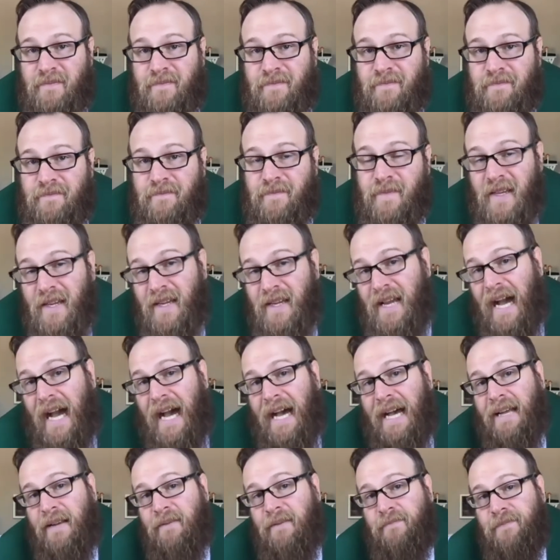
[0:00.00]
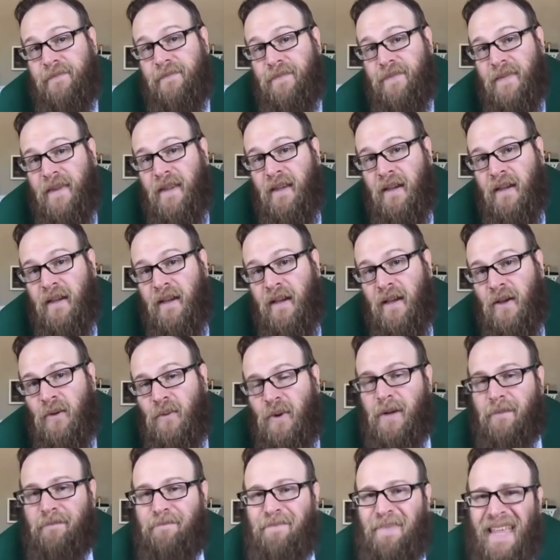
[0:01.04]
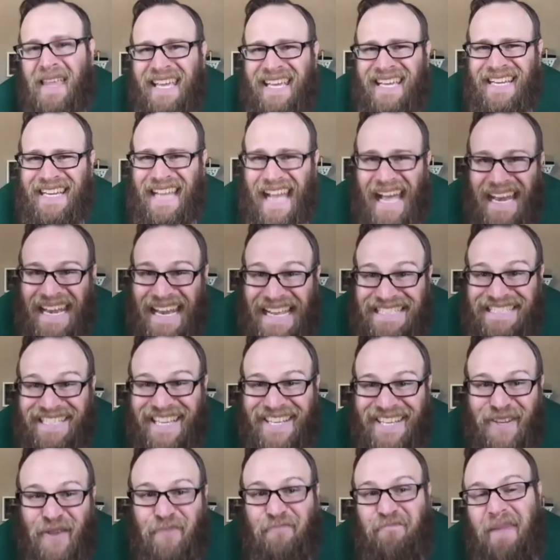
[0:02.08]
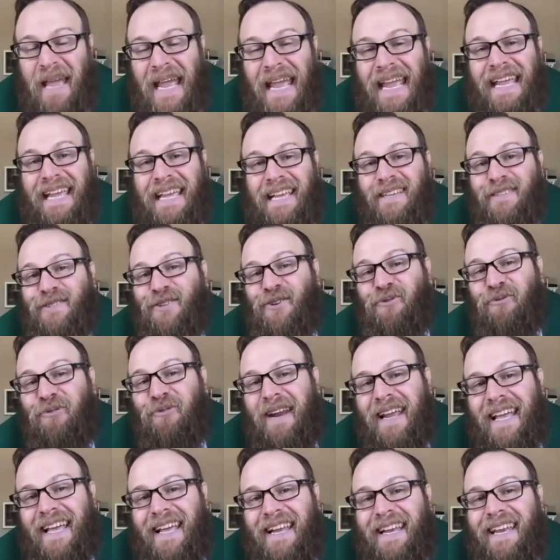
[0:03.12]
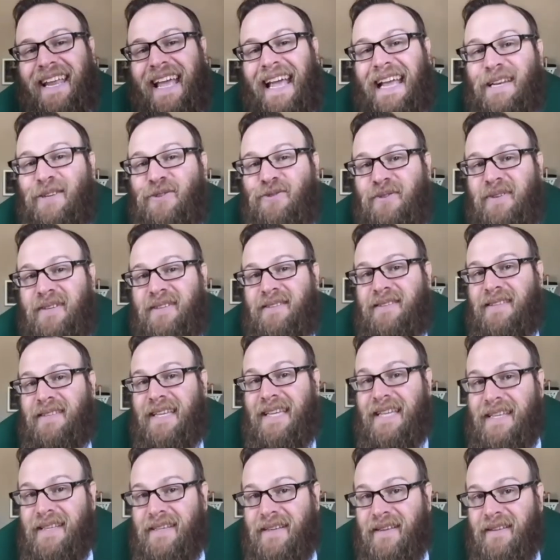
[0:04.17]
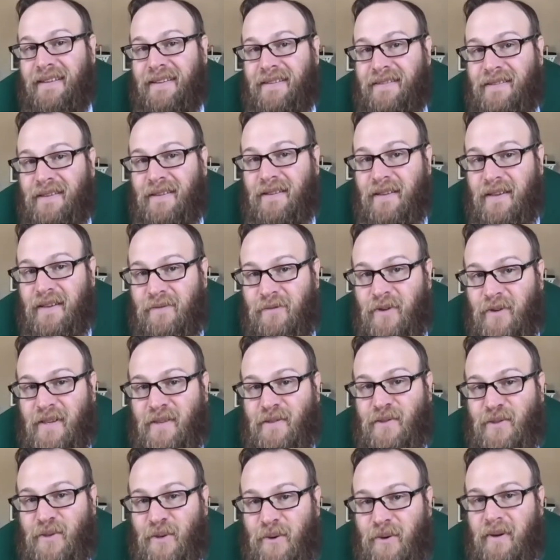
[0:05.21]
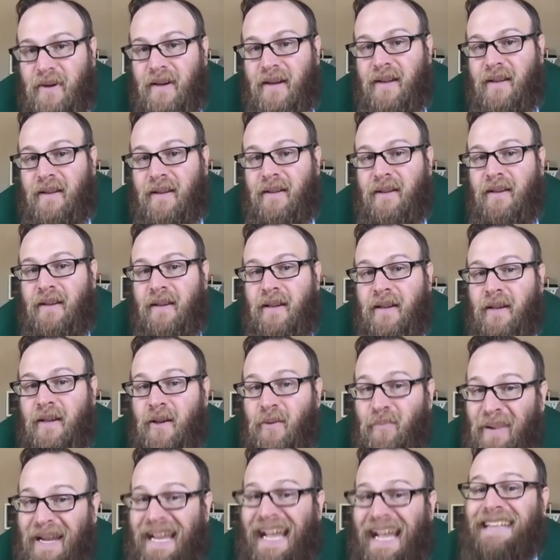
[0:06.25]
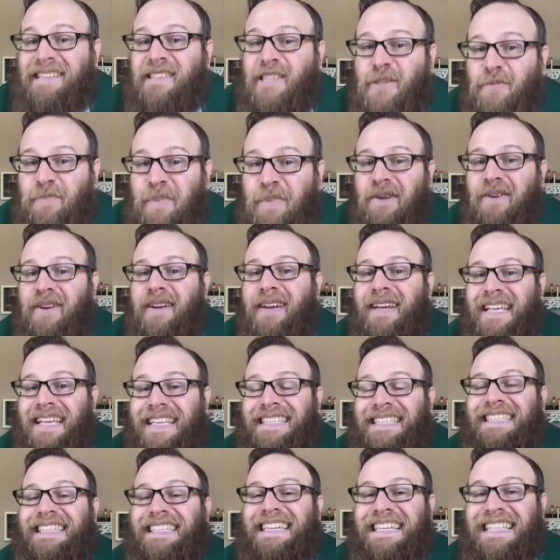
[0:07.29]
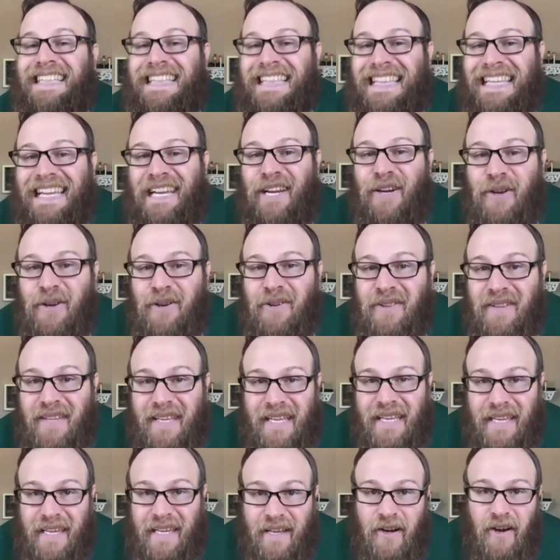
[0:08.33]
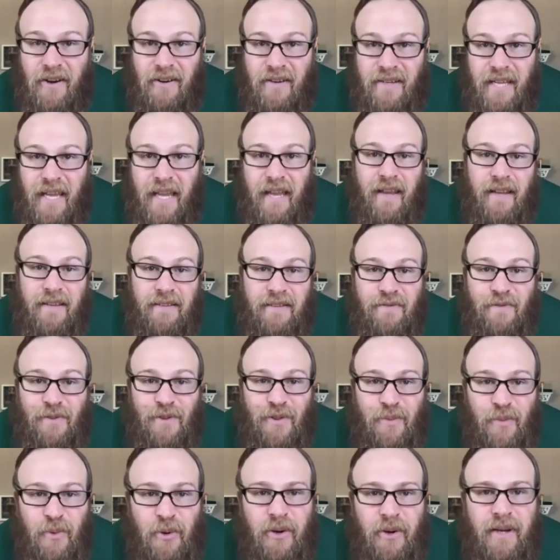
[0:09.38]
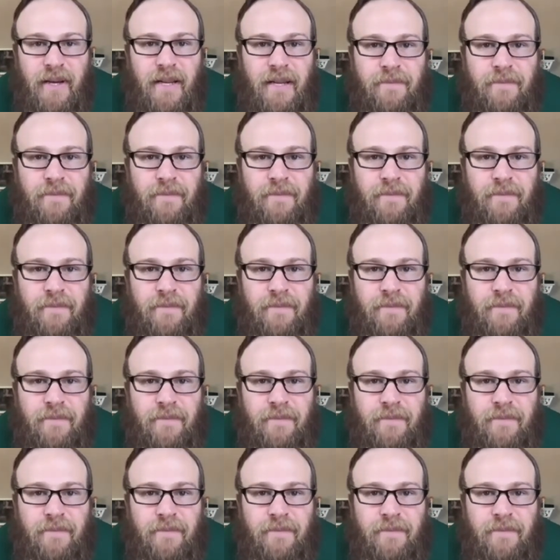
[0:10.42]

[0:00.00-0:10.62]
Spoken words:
And God? Well, God has yet to make his grand entrance into this deliverance story, but God's Spirit is clearly in our text for the morning.